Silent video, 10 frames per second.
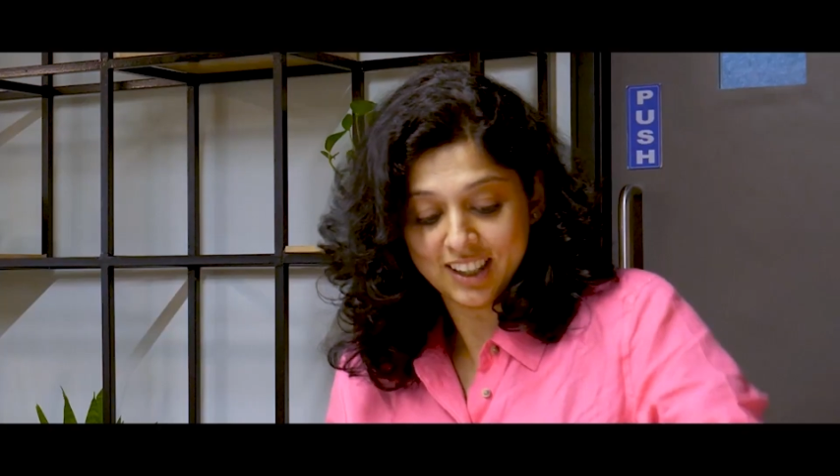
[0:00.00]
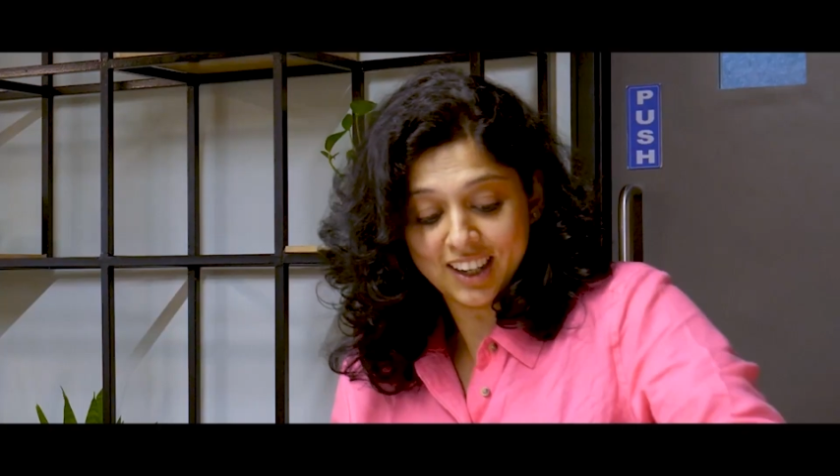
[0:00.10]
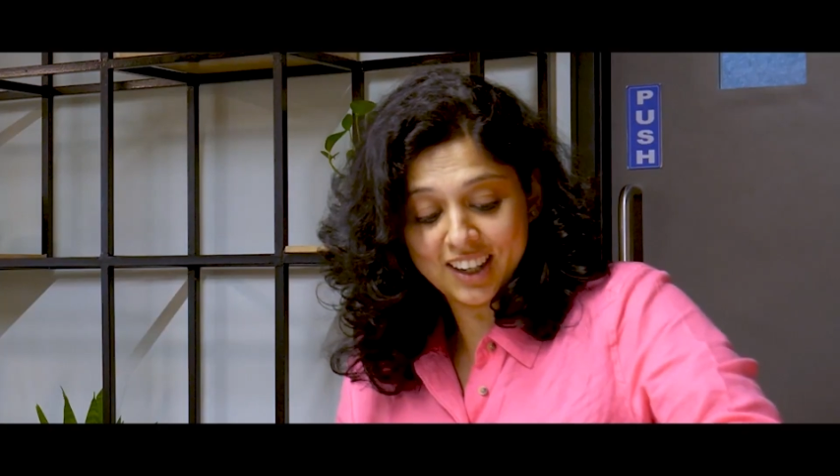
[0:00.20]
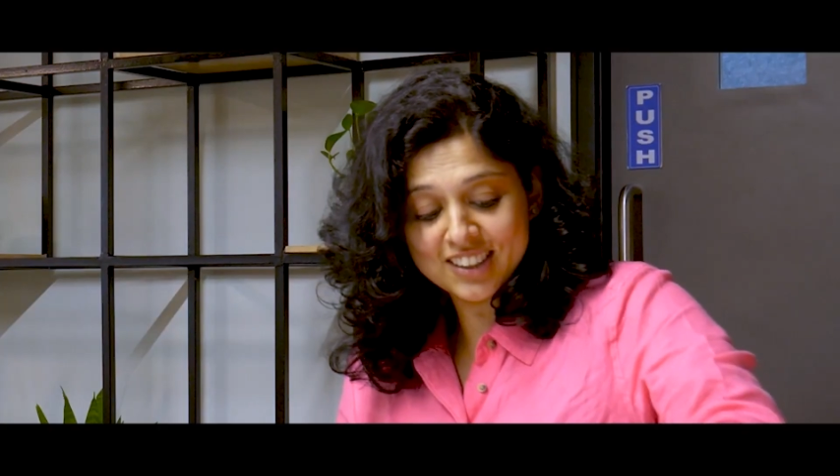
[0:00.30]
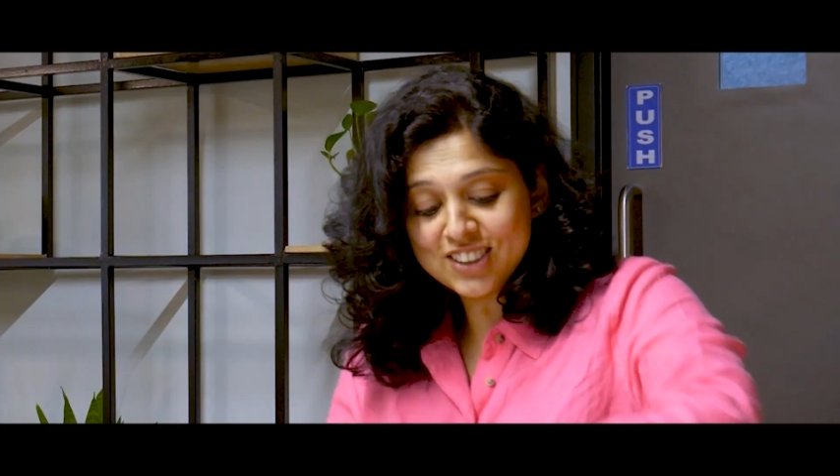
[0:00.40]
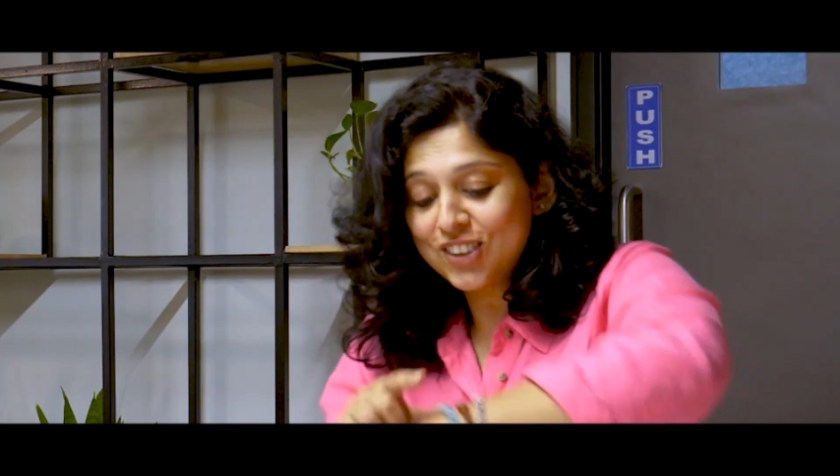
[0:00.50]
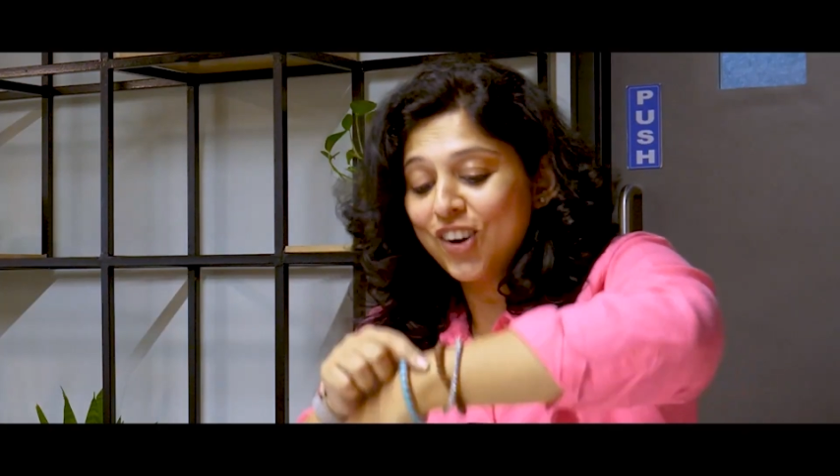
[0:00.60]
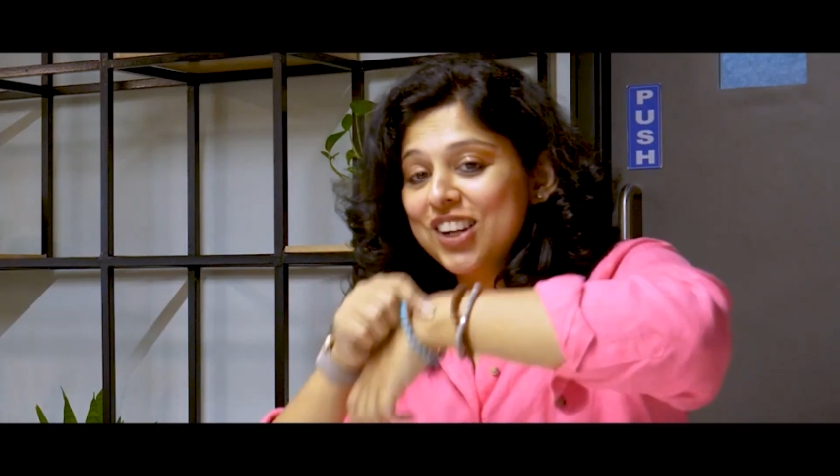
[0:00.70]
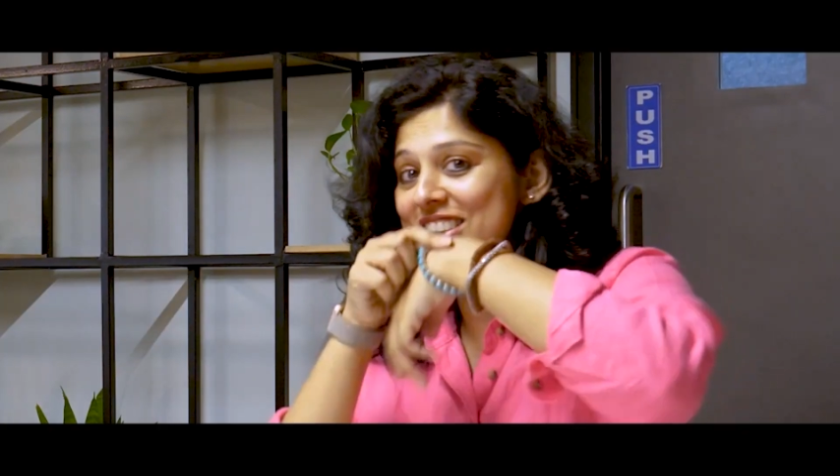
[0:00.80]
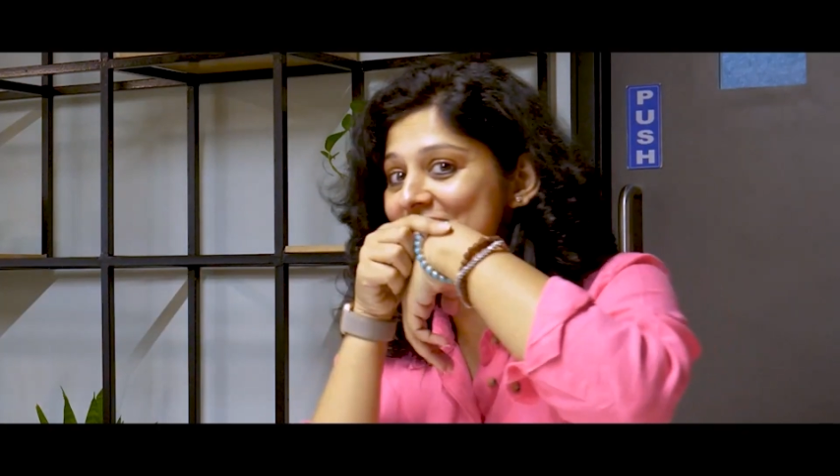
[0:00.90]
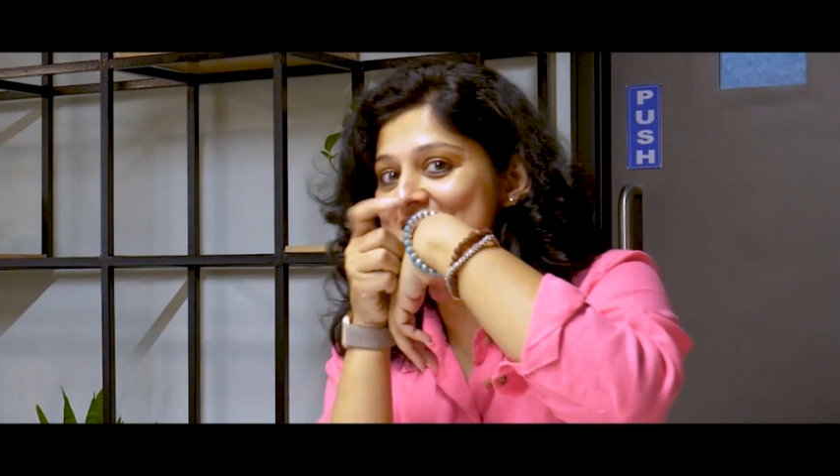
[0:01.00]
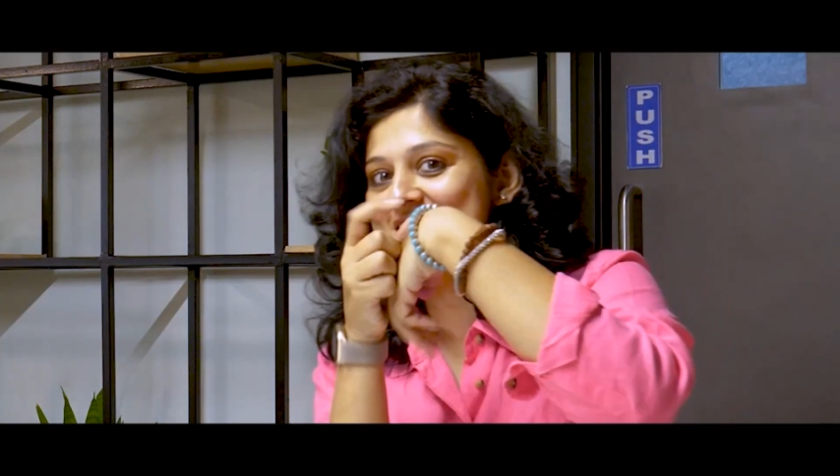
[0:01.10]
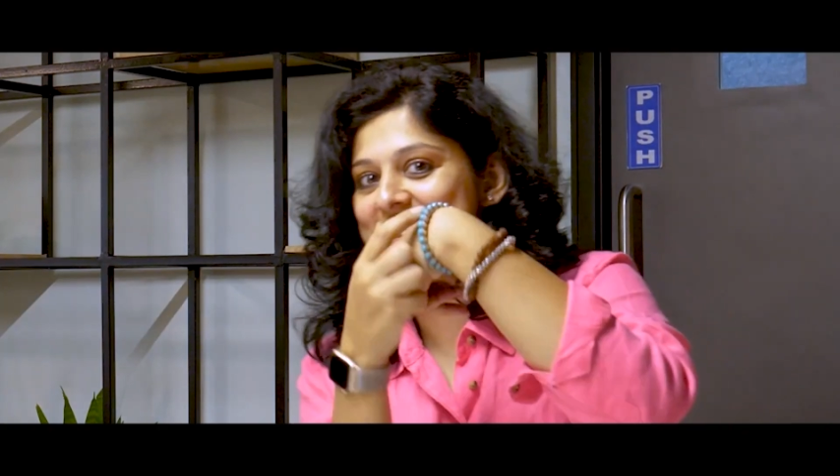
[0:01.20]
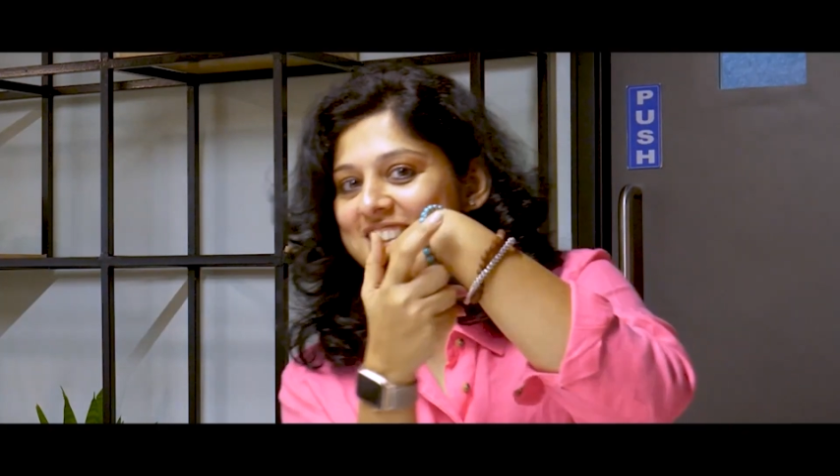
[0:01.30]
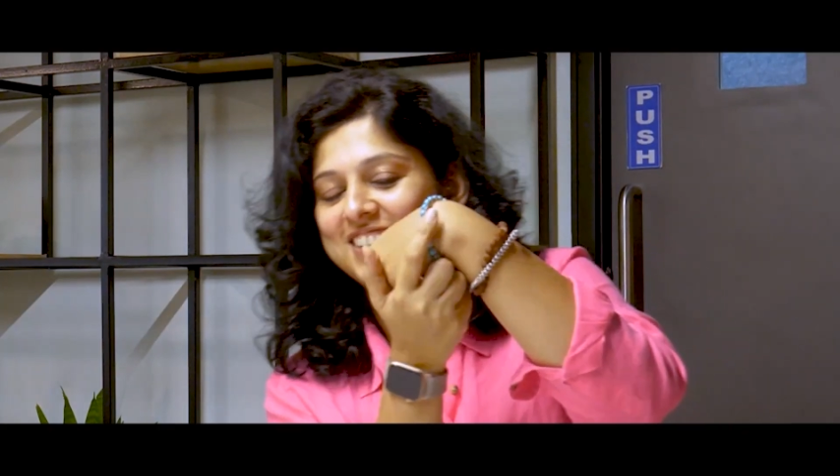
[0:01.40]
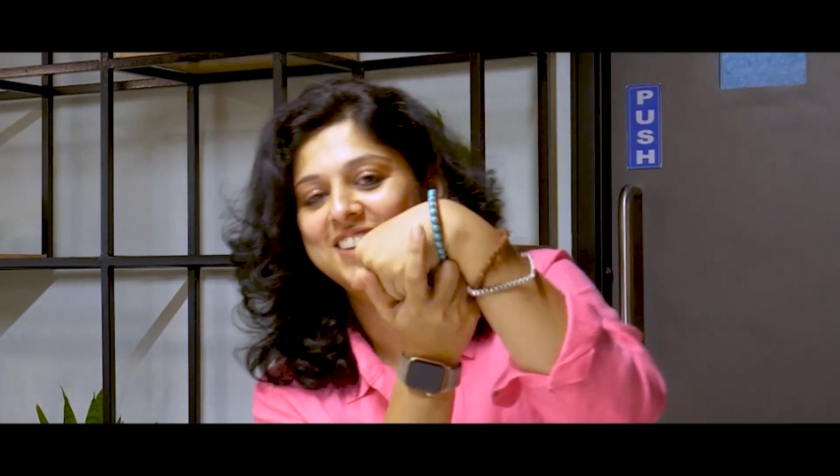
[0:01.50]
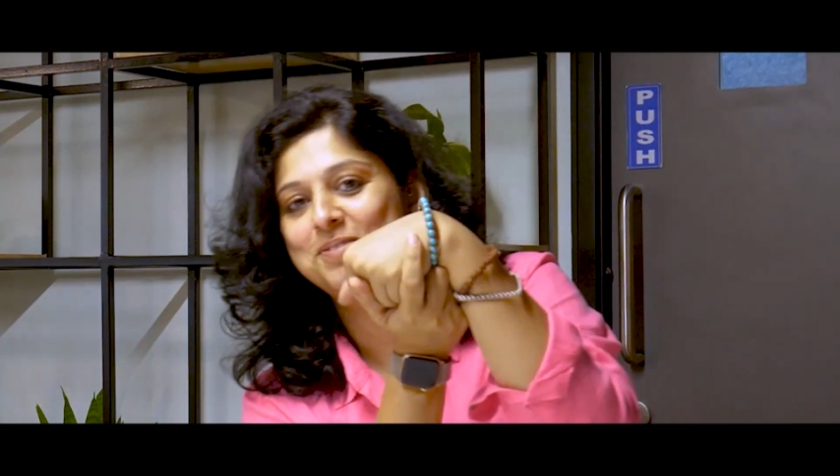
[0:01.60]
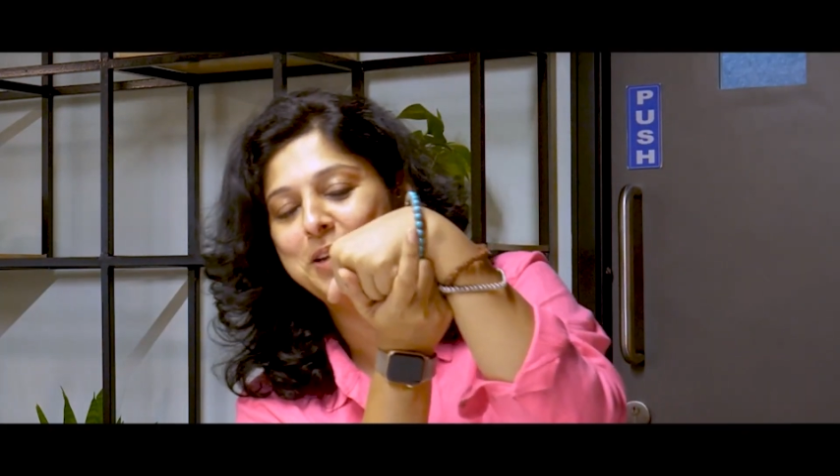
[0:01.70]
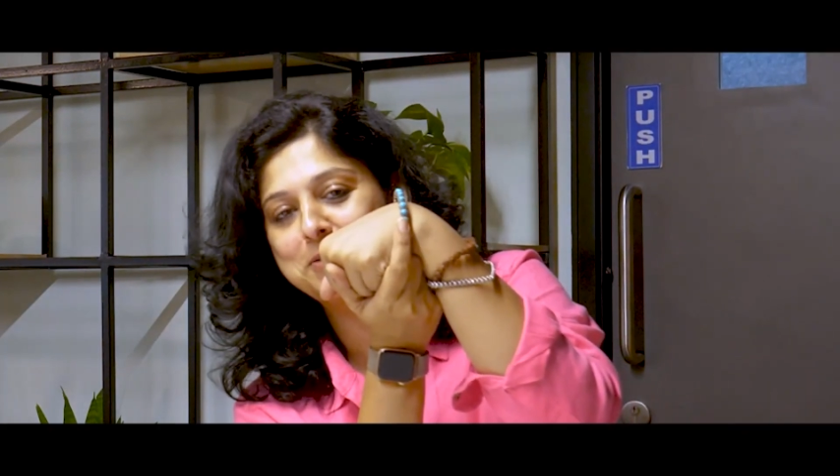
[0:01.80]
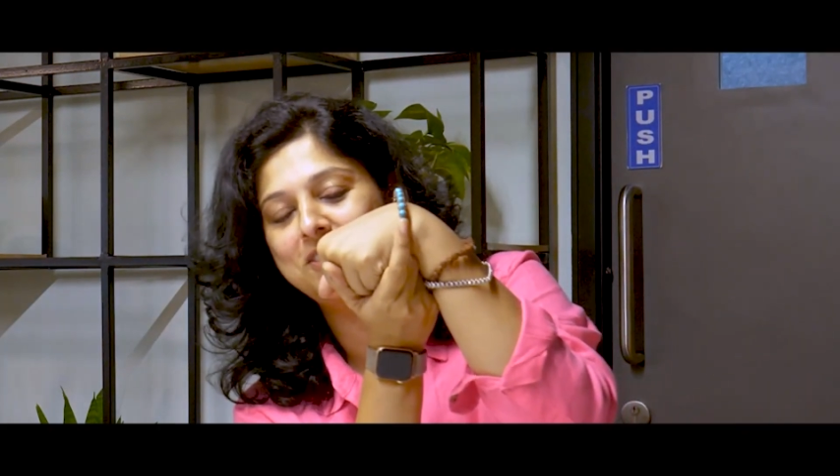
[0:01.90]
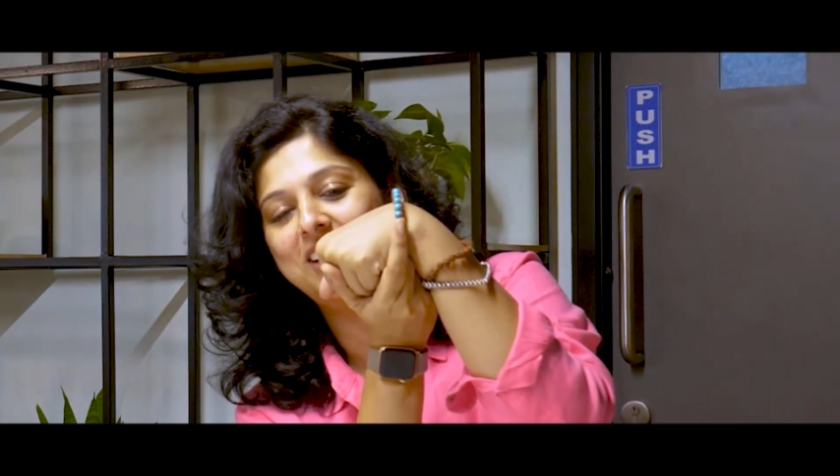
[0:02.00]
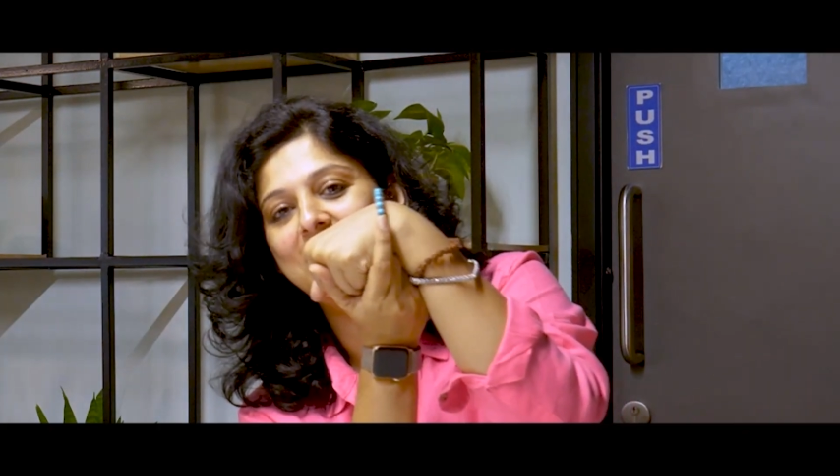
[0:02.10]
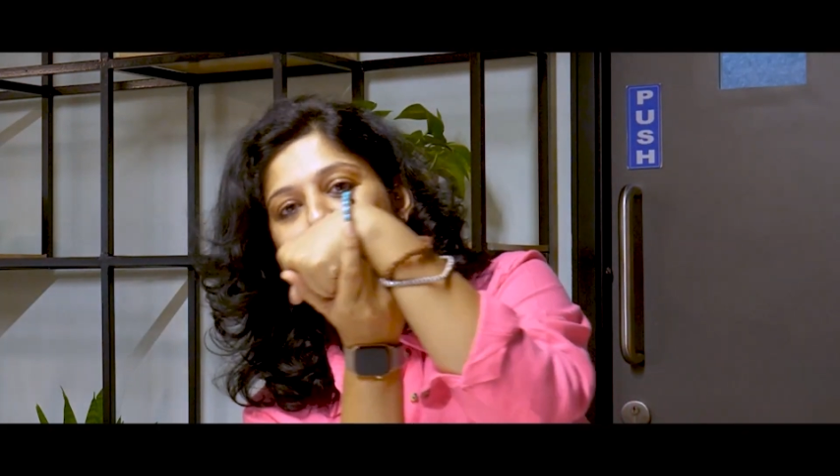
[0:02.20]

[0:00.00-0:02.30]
Ah, turquoise. Makes me very